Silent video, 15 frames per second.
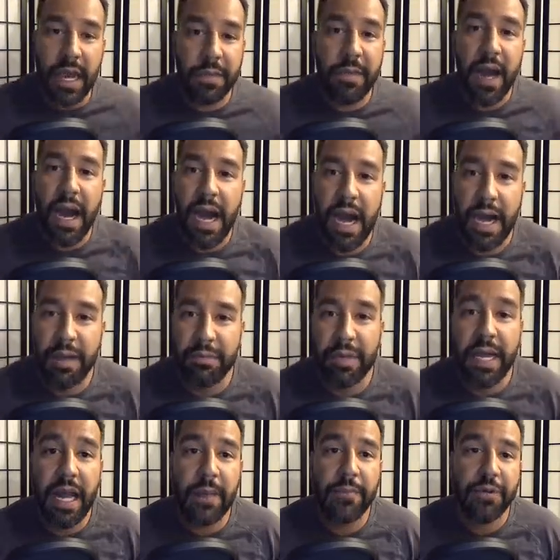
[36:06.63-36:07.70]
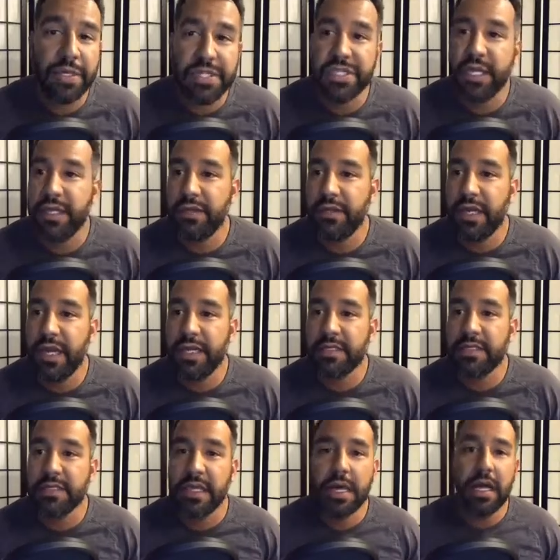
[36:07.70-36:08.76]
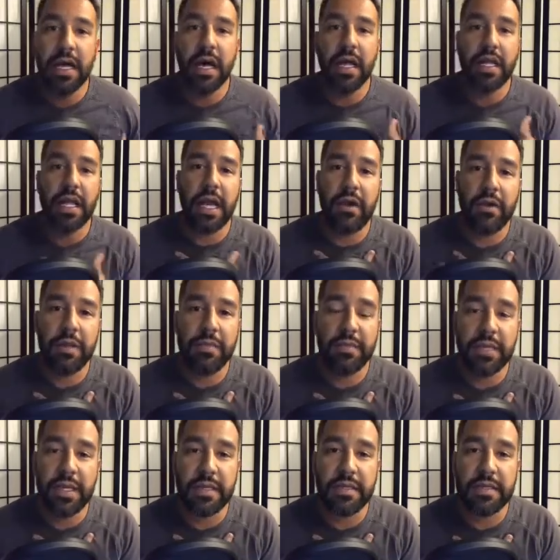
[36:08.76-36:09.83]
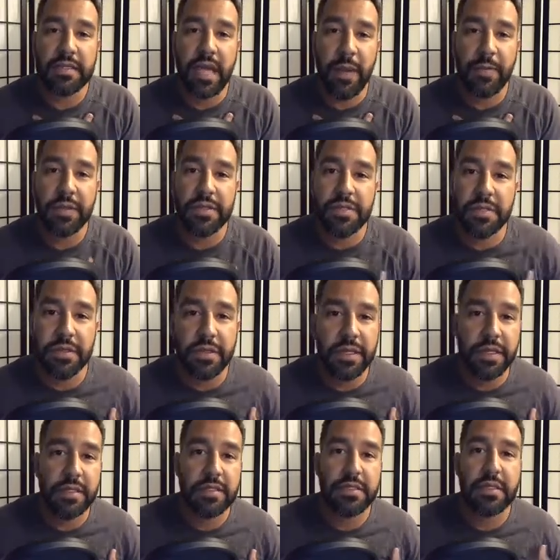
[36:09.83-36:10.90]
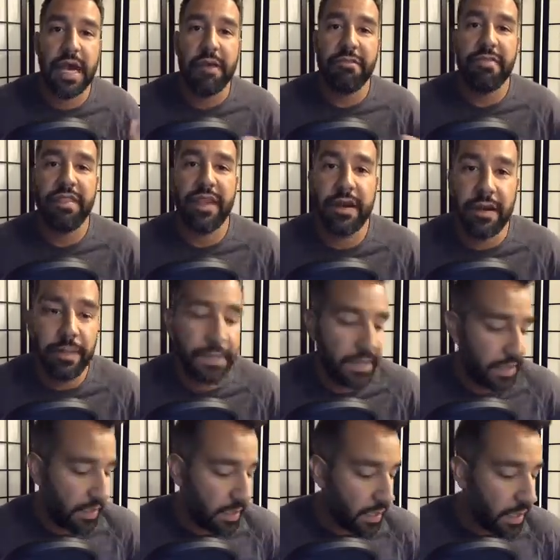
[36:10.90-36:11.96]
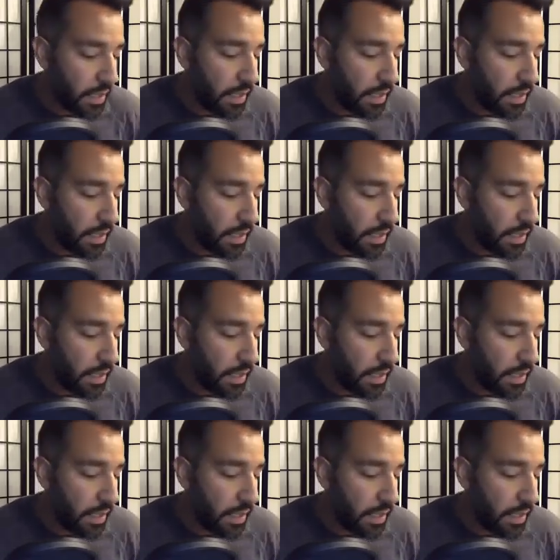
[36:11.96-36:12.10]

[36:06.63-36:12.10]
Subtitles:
I'm hot, but I appreciate you guys allowing me this opportunity to have therapy,